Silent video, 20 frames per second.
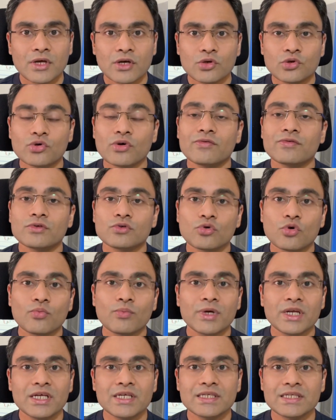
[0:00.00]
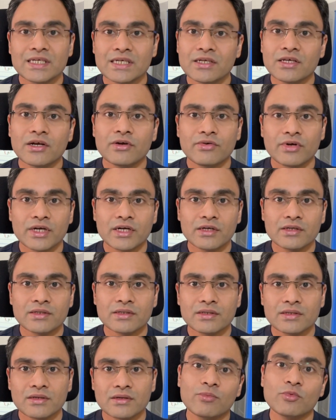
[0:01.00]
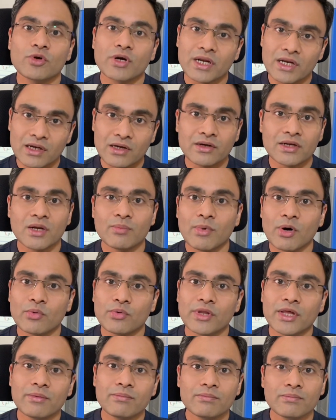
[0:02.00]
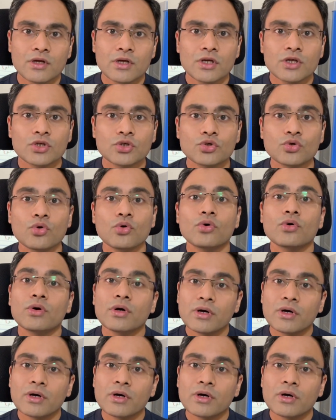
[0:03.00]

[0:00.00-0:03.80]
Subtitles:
You have so many senior traders. You can learn about them. So